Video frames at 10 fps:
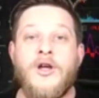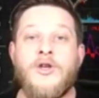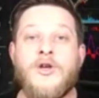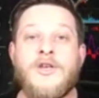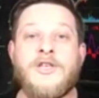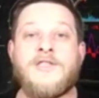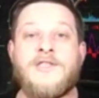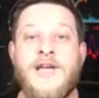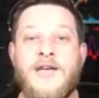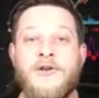you could just
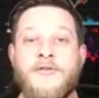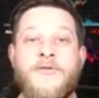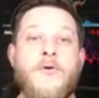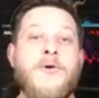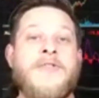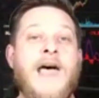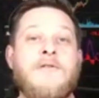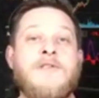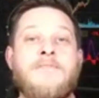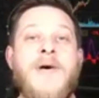take your
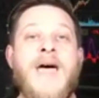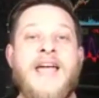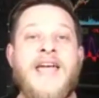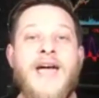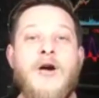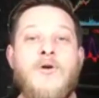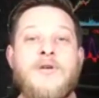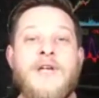4,000 back out,